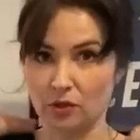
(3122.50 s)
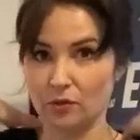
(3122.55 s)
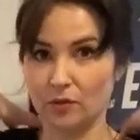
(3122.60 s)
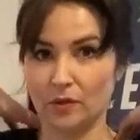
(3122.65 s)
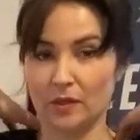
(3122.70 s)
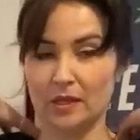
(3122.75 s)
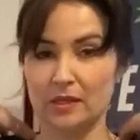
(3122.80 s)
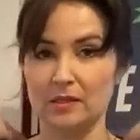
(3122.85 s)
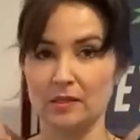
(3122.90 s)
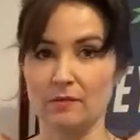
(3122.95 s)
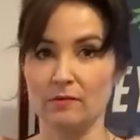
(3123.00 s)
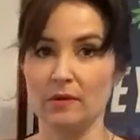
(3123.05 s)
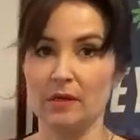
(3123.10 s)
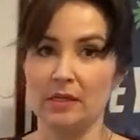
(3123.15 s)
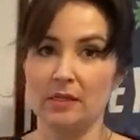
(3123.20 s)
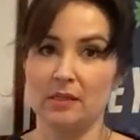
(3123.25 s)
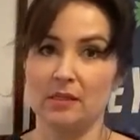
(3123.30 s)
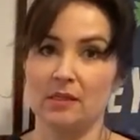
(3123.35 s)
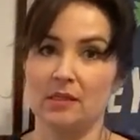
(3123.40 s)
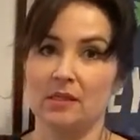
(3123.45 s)
you. On this, it really
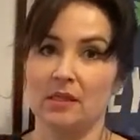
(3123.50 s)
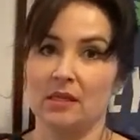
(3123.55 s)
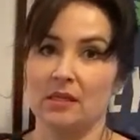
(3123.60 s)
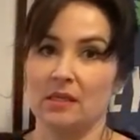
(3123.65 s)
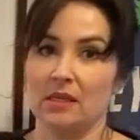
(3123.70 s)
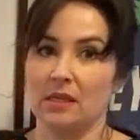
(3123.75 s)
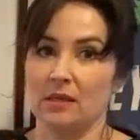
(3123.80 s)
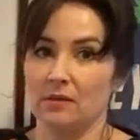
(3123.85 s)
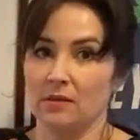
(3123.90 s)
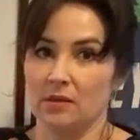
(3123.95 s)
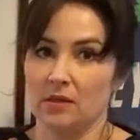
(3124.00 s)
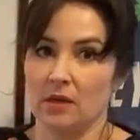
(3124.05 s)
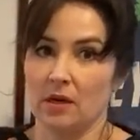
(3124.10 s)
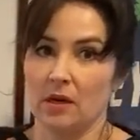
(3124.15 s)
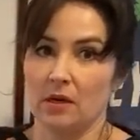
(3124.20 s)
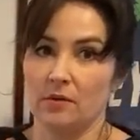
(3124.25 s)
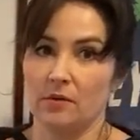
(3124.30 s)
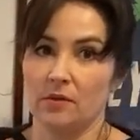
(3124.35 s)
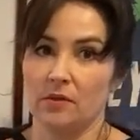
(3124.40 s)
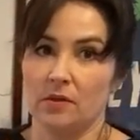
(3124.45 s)
does sit in too
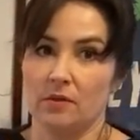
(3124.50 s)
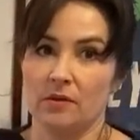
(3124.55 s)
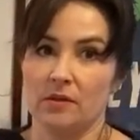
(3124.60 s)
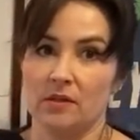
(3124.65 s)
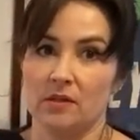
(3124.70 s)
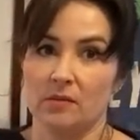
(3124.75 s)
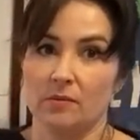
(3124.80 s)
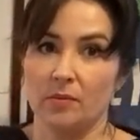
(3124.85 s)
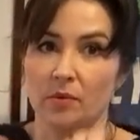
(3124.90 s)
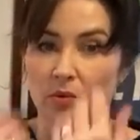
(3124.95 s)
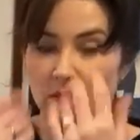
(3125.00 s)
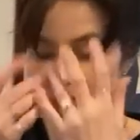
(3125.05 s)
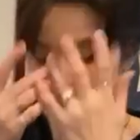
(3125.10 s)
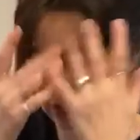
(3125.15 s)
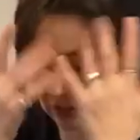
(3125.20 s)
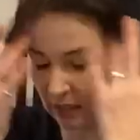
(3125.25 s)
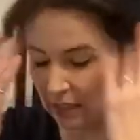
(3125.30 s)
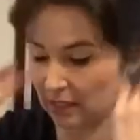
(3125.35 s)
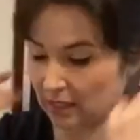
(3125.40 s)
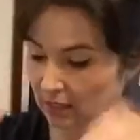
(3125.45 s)
close, so it's
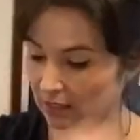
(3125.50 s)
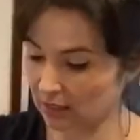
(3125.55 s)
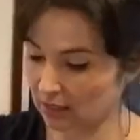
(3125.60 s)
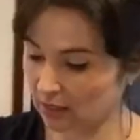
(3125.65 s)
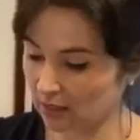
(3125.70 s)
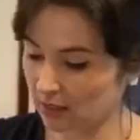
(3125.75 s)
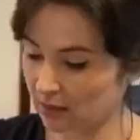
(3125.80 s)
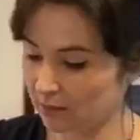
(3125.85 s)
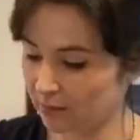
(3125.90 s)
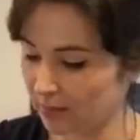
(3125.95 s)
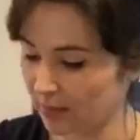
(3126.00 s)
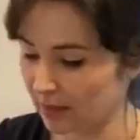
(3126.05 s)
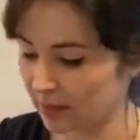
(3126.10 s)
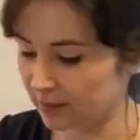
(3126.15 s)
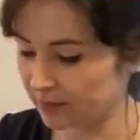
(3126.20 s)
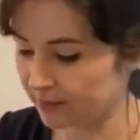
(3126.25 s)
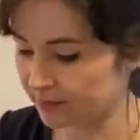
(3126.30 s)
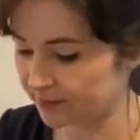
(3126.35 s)
supporting it. But